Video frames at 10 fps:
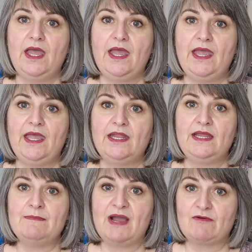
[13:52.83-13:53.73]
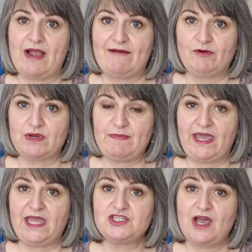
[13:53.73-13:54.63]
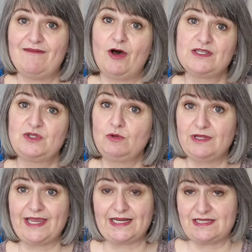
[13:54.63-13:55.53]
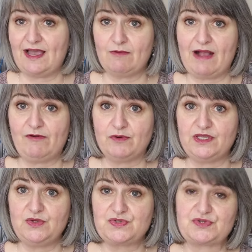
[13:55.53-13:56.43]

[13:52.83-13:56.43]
And in my Ravelry page, I've also linked that Ravelry user.